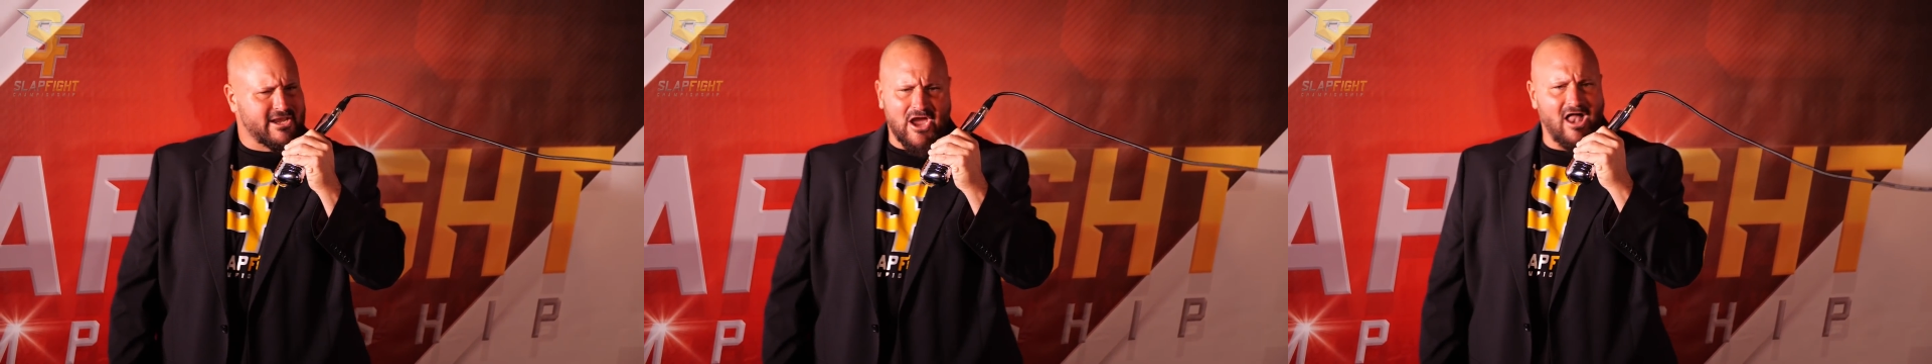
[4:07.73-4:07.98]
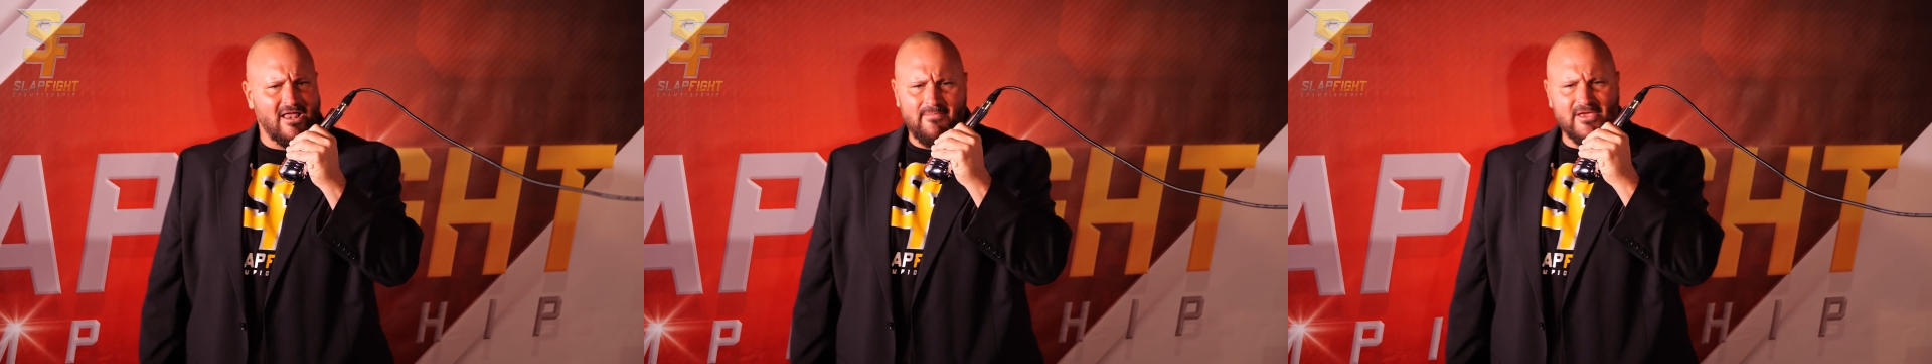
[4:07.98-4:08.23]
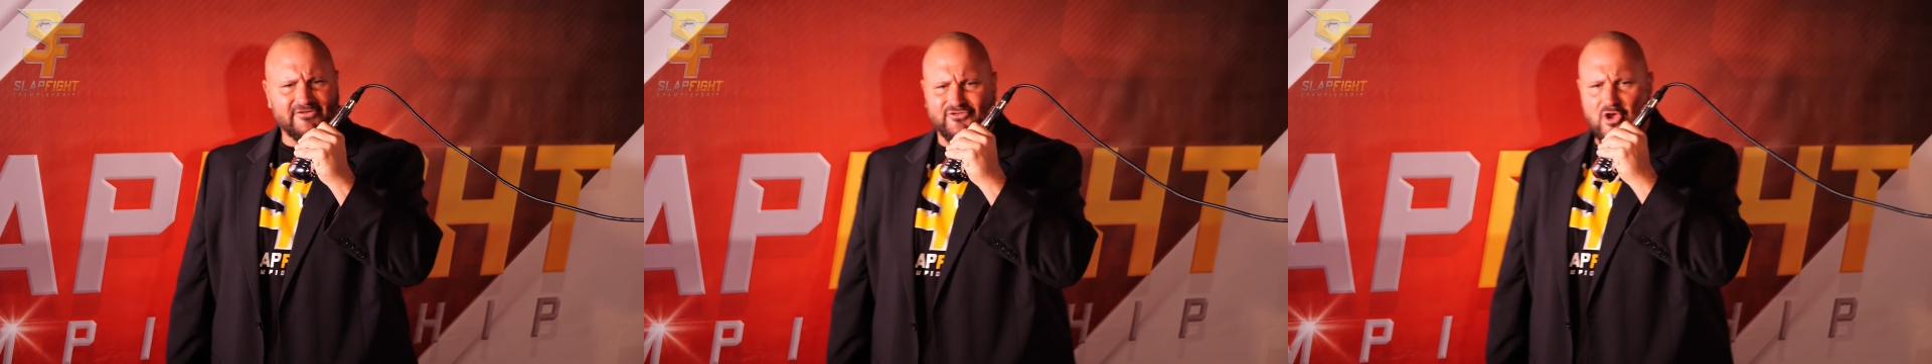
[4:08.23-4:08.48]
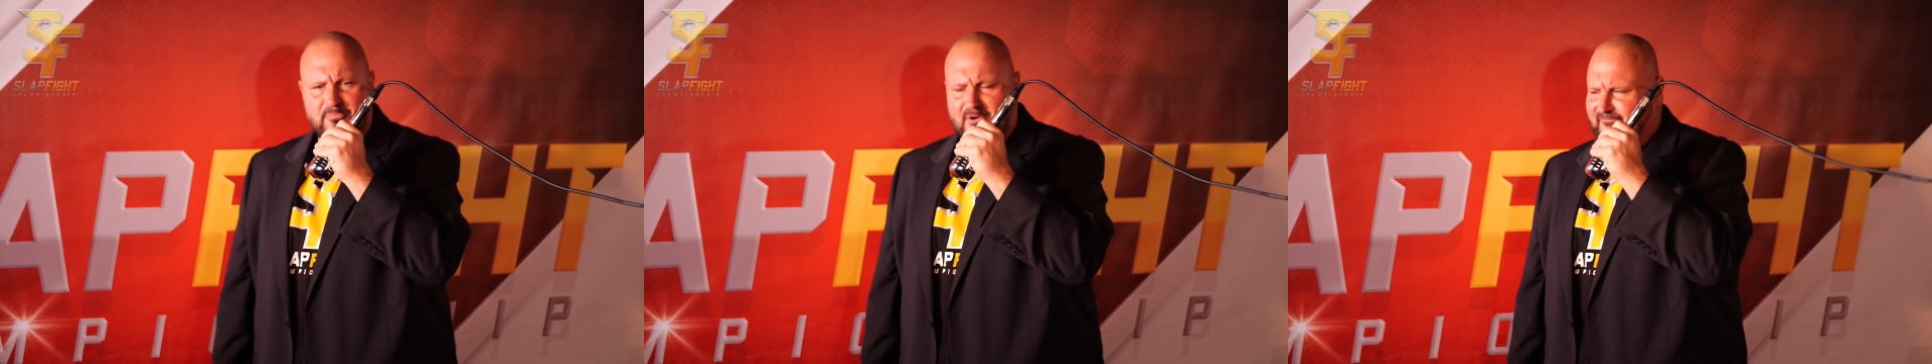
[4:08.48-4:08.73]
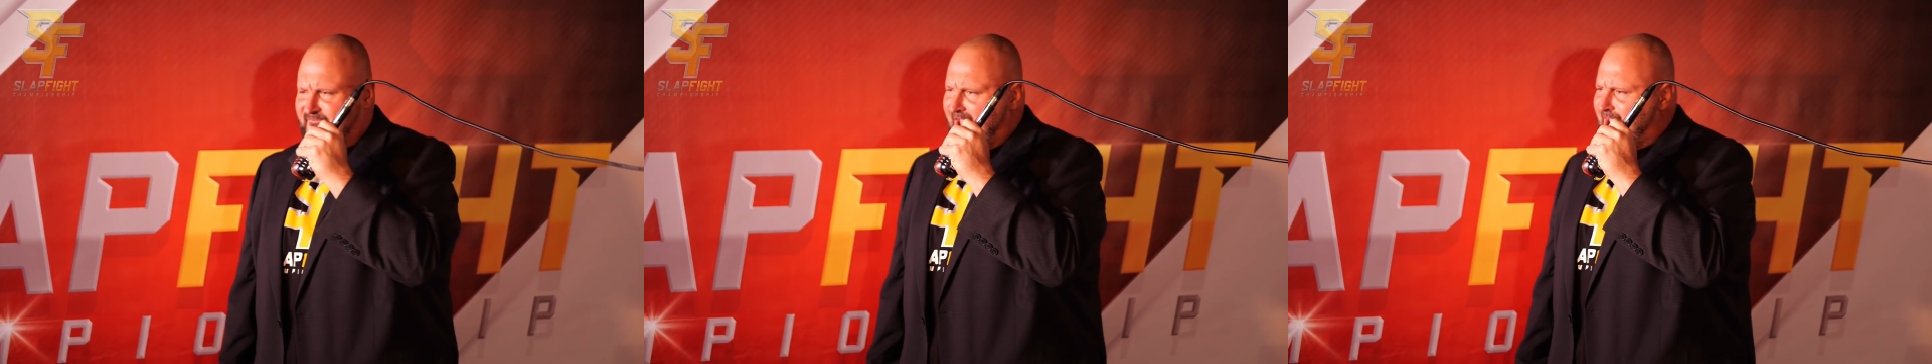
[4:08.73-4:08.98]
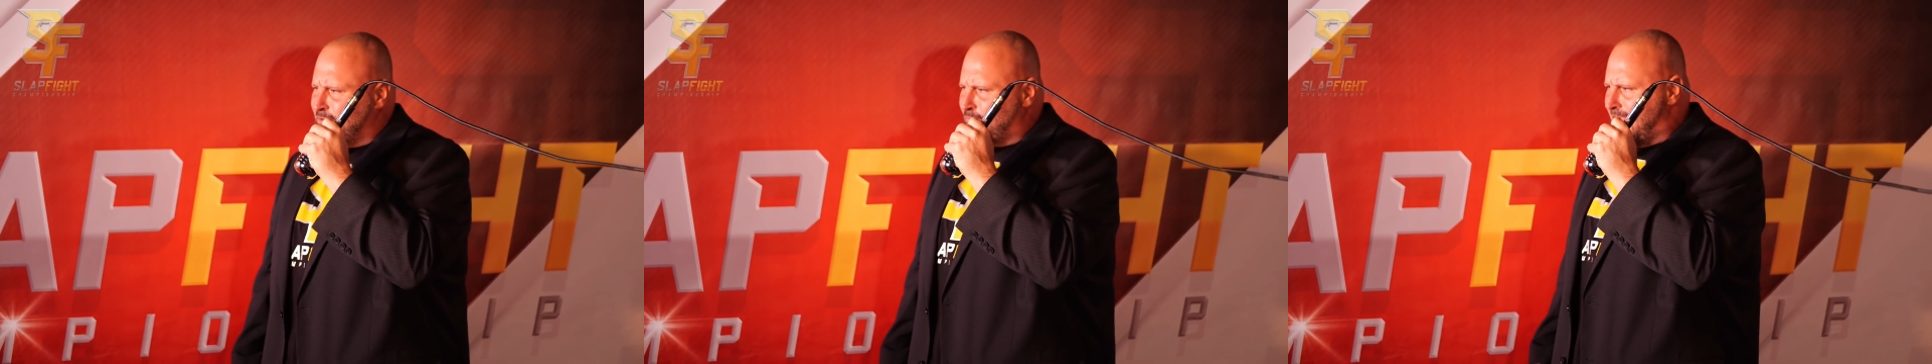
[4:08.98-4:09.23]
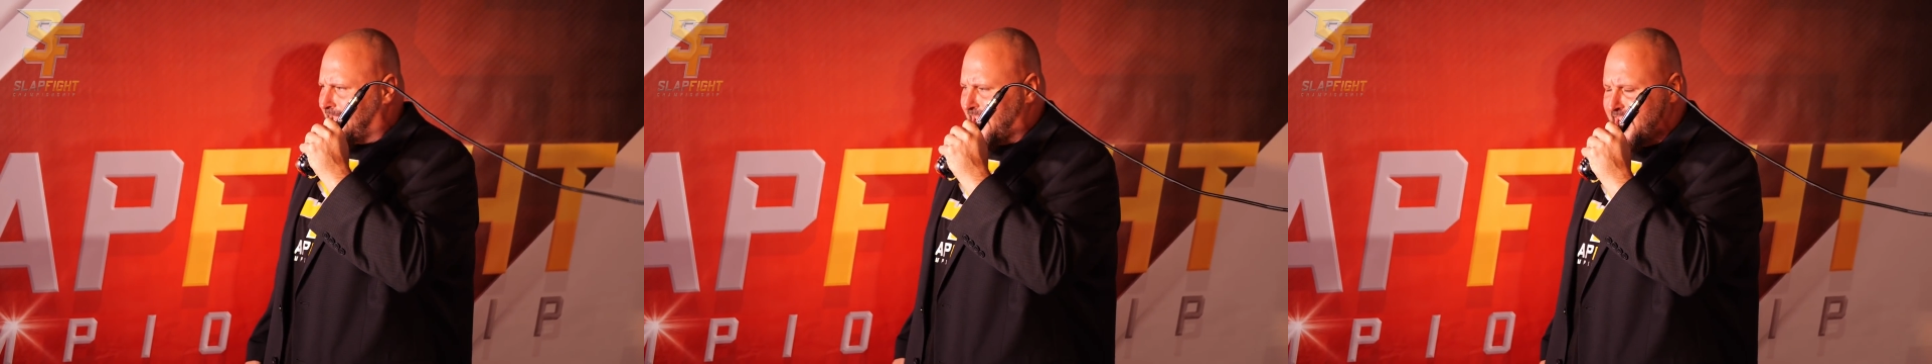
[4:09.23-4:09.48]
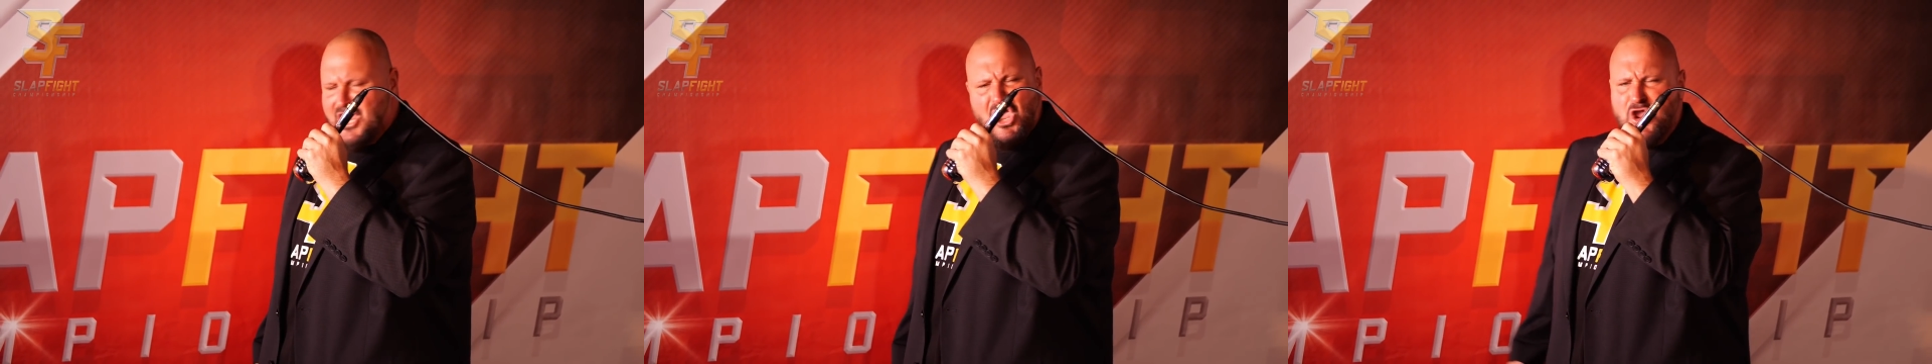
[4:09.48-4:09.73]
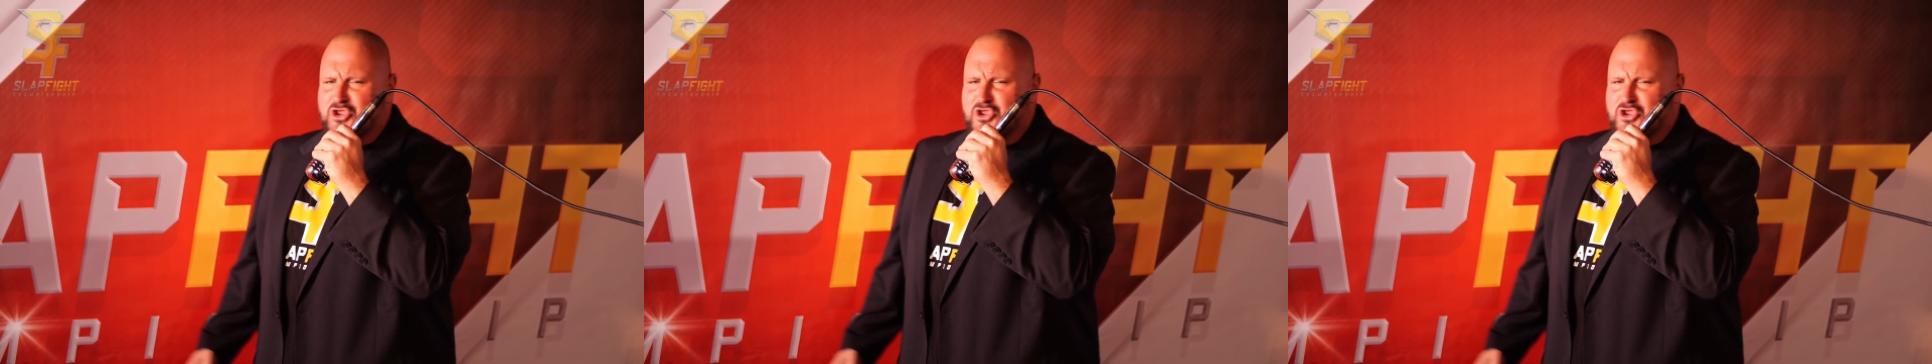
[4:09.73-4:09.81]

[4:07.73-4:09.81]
call him the Superfan Ricky.